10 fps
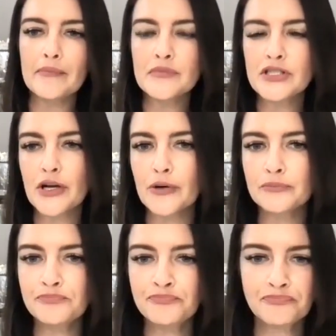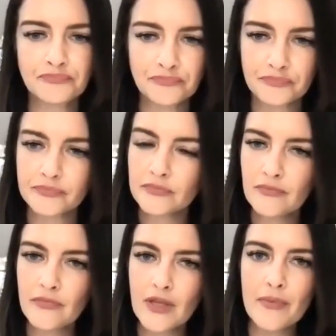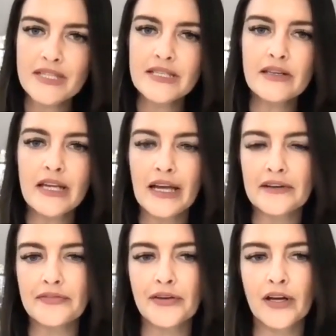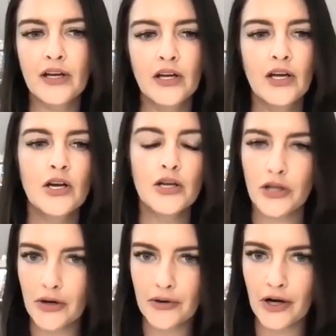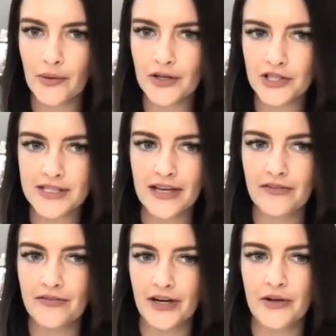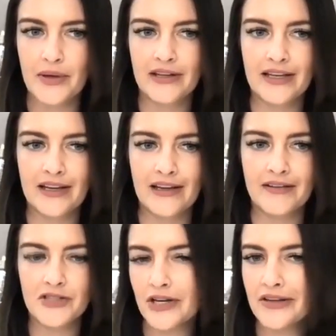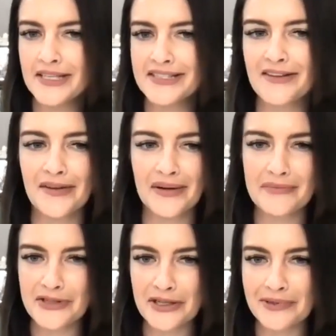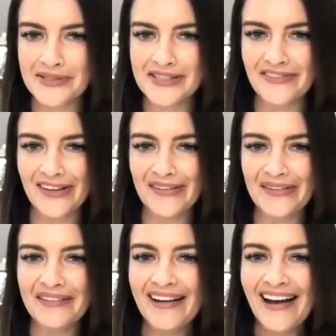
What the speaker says: So basically, if you don't know, I'll just like very quickly share this, although I'm sure most of you